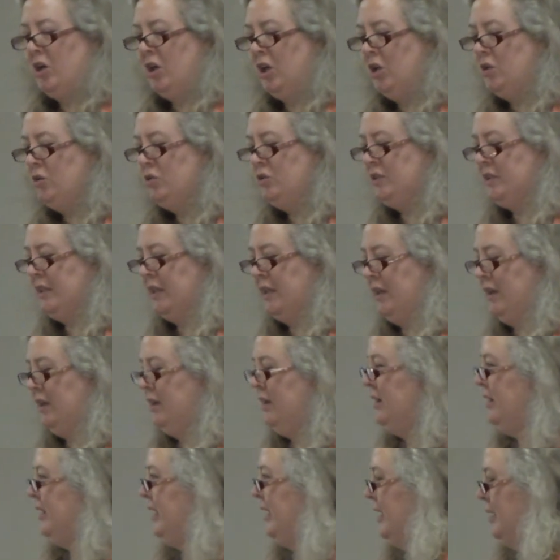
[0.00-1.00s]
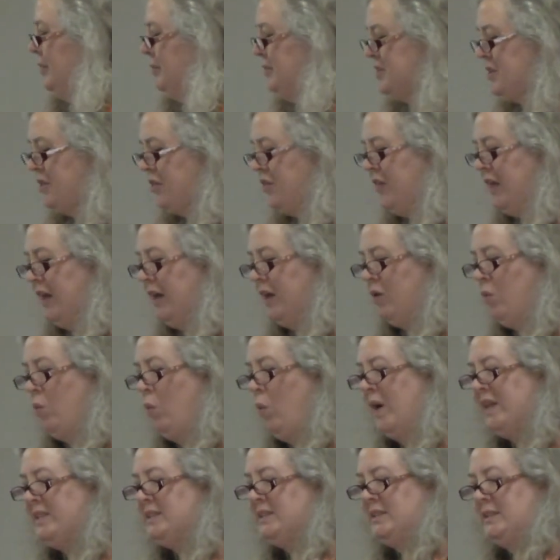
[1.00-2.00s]
closing hymn to think,
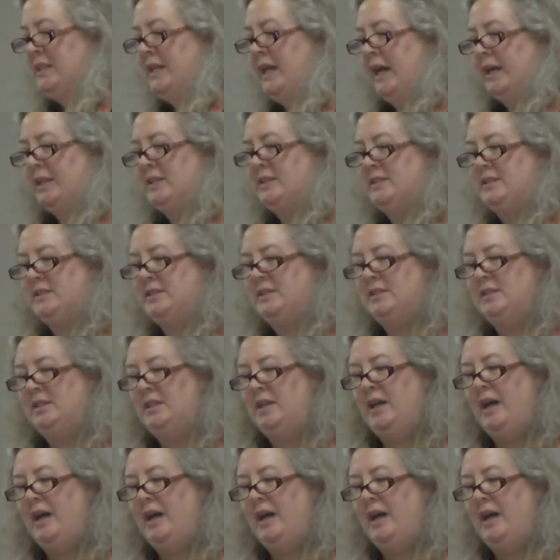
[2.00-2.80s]
what's next?